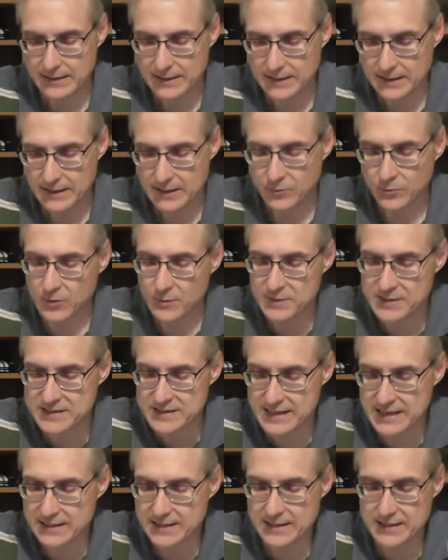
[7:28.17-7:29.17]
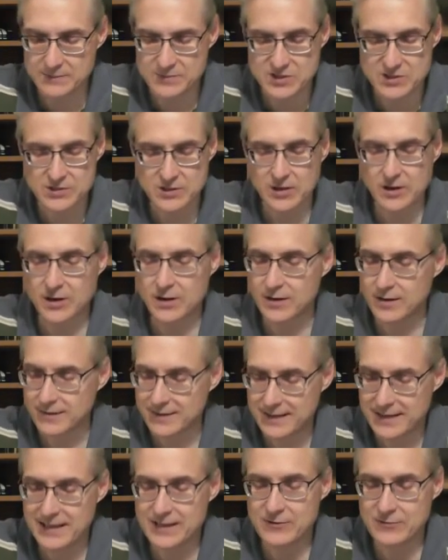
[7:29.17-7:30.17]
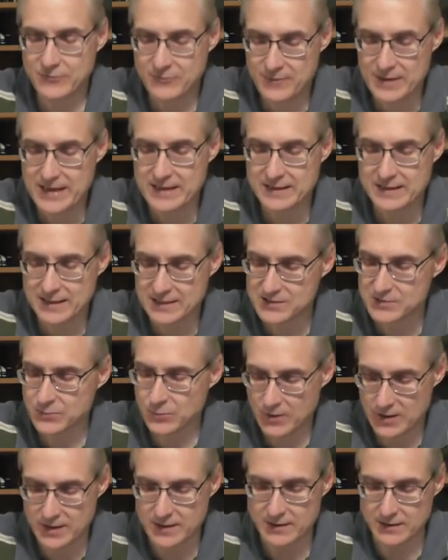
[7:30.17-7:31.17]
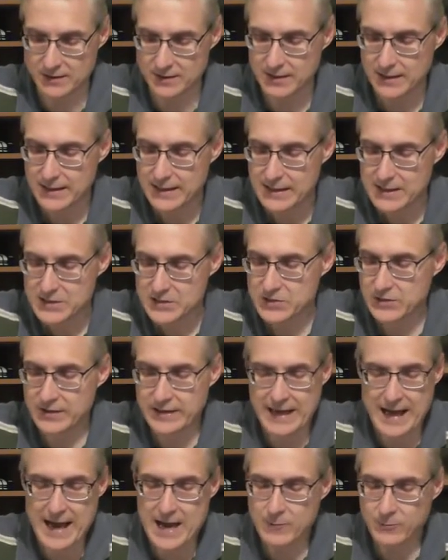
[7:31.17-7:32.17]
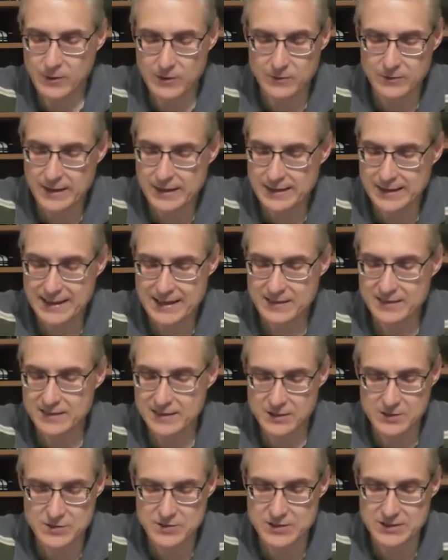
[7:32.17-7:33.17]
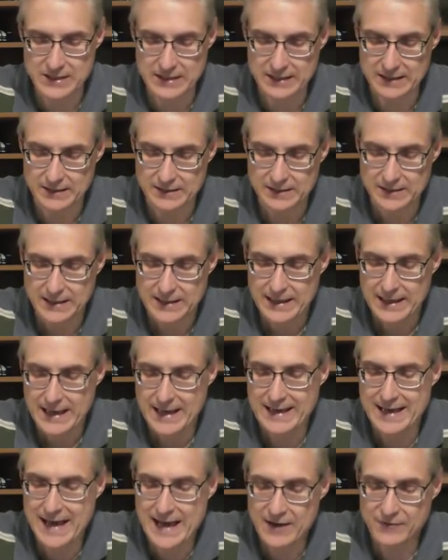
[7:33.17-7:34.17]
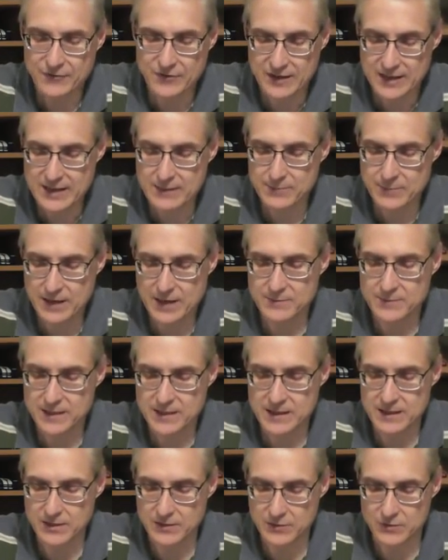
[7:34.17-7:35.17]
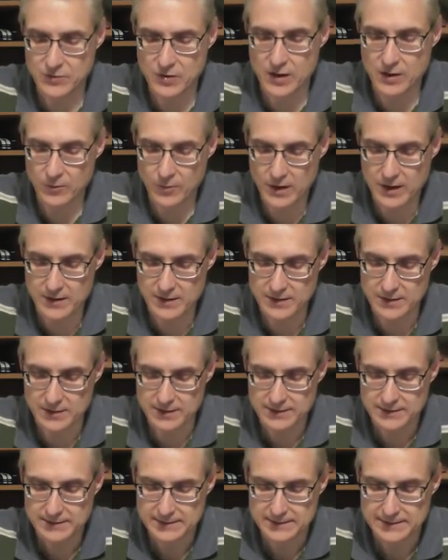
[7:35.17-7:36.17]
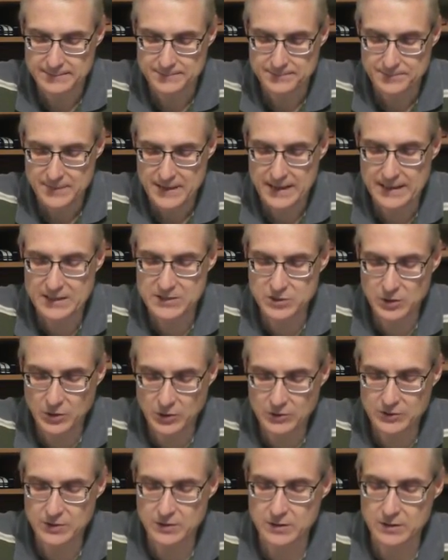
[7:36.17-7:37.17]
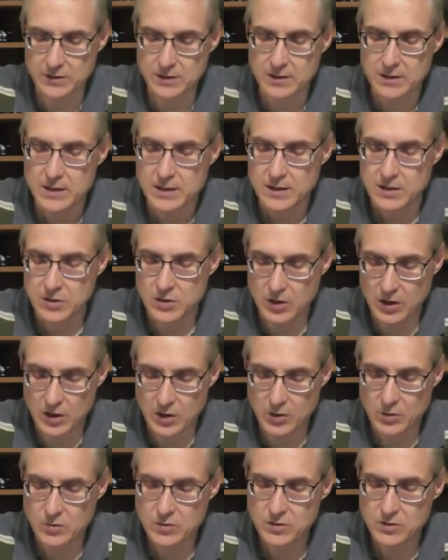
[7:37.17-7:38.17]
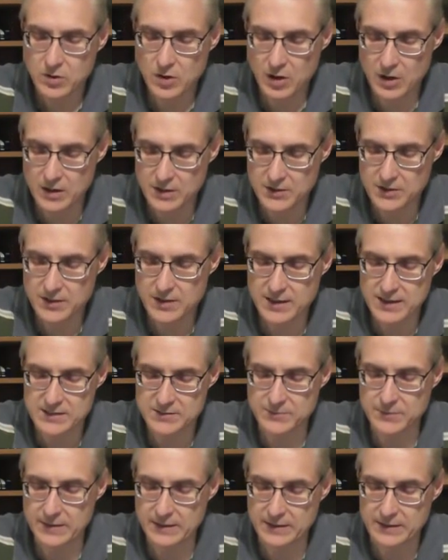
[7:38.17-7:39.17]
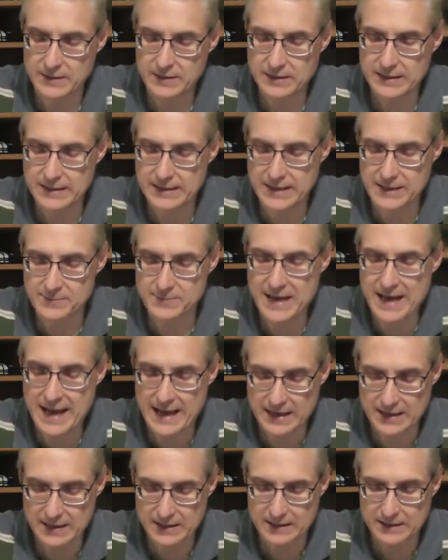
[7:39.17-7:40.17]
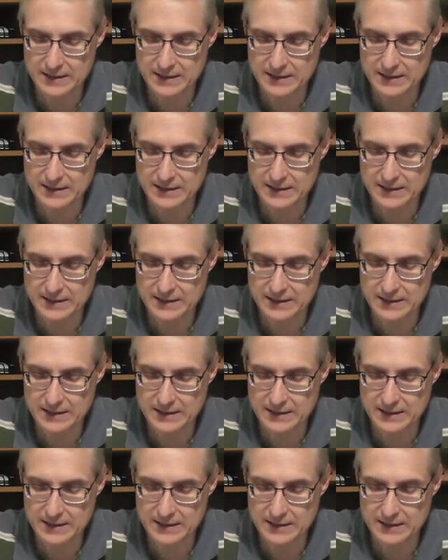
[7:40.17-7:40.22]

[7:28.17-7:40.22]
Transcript: And the woman said to him, "Sir, give me this water, so that I won't get thirsty and have to keep coming here to draw water." And he told her, "Go, call your husband and come back."